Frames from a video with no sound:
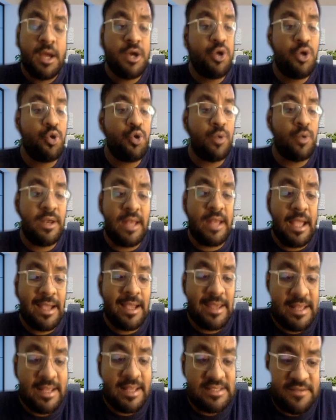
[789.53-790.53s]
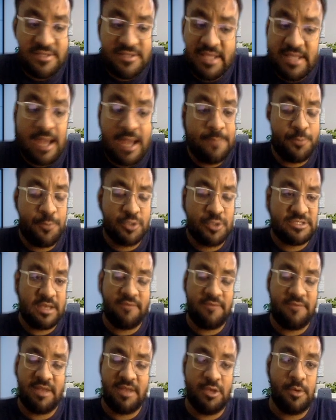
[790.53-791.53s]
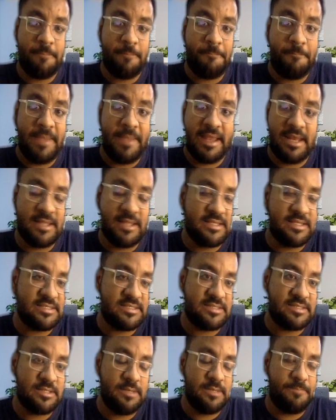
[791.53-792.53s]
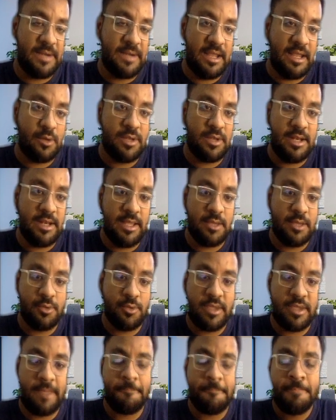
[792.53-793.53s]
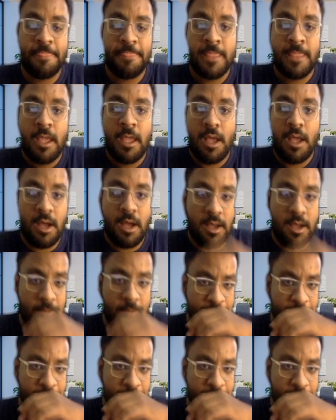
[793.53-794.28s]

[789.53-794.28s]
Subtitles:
do an aggressive signposting when you are beginning this particular layer, okay. uh,